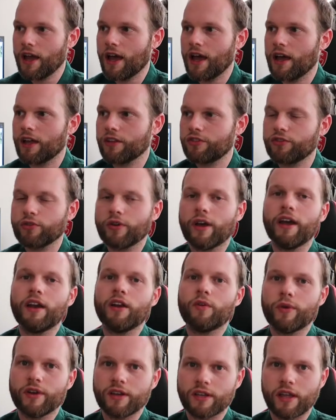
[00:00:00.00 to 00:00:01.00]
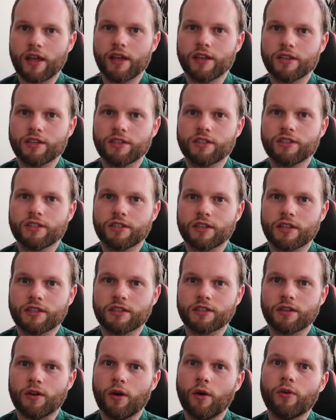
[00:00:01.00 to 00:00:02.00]
uh, together with a set
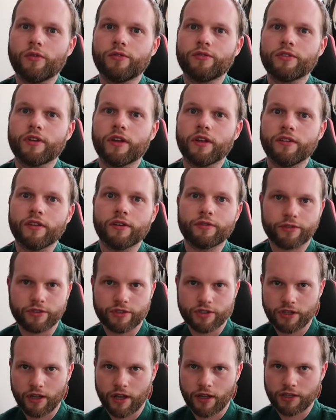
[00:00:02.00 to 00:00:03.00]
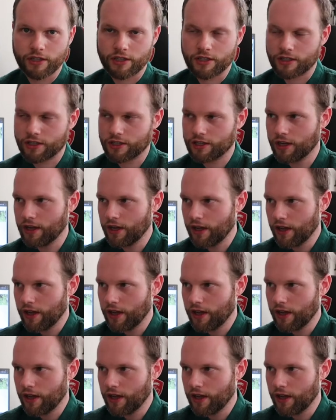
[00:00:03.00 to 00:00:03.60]
of uh, different stances.